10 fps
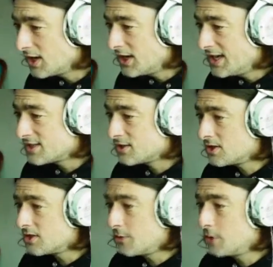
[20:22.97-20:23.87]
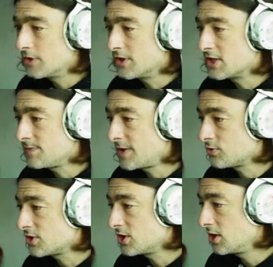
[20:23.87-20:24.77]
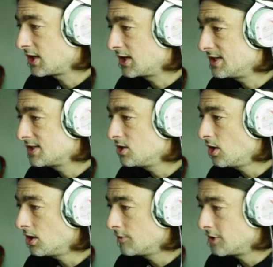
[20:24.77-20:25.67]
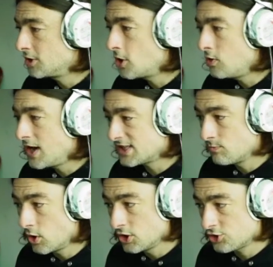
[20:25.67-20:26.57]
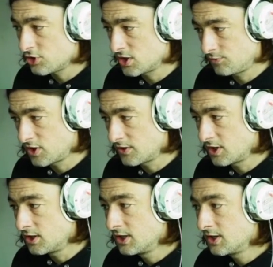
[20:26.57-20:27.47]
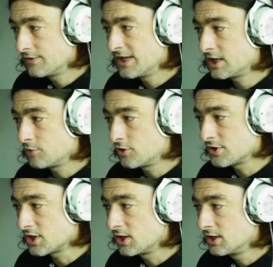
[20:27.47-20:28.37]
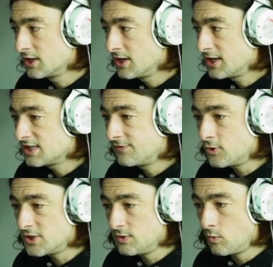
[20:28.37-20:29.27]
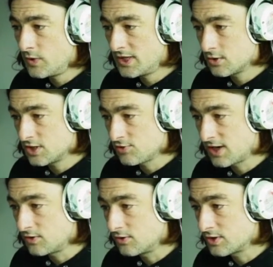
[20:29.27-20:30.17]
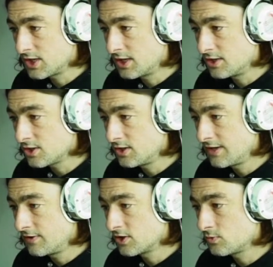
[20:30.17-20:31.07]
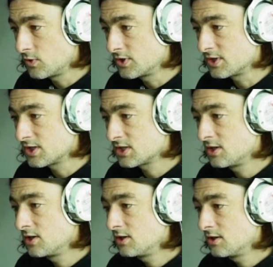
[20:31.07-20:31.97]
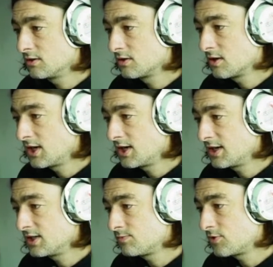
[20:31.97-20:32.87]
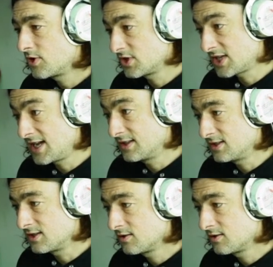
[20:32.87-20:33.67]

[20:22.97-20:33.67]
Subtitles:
He's the third opponent in the special circuit. He's the younger but no less monstrous brother of Nick Bruiser. He's 41 wins on his record and has only ever lost once at his brother's hand.